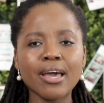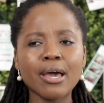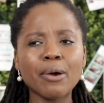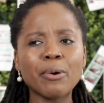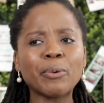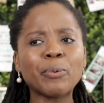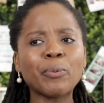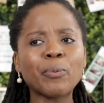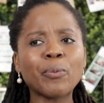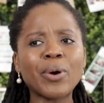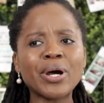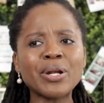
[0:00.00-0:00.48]

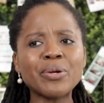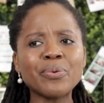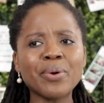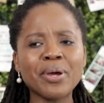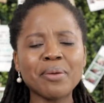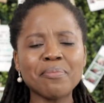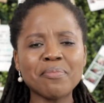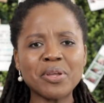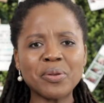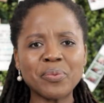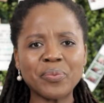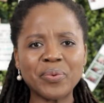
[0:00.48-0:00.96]
And what do
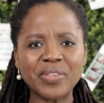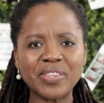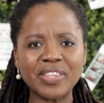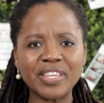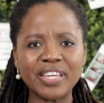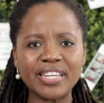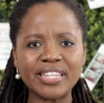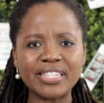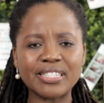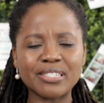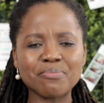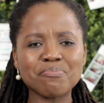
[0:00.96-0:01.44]
I mean with
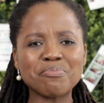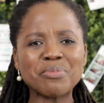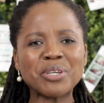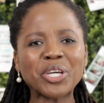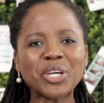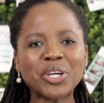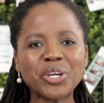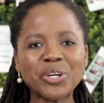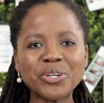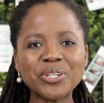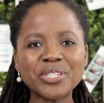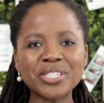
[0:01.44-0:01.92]
this?
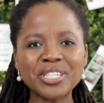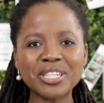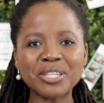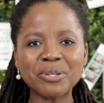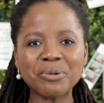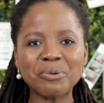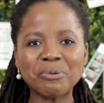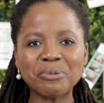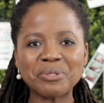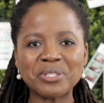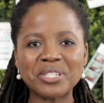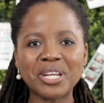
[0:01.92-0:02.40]
Because
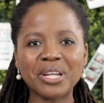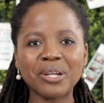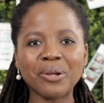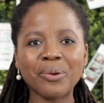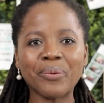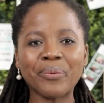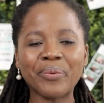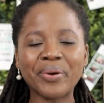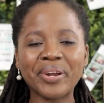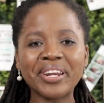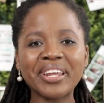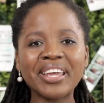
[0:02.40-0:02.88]
the hotel
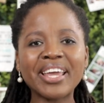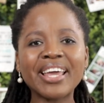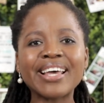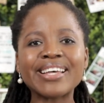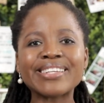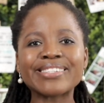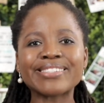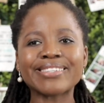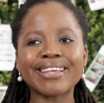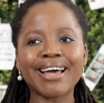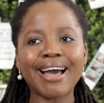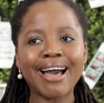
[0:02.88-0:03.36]
already
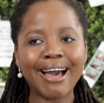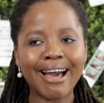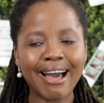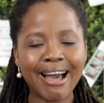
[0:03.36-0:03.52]
has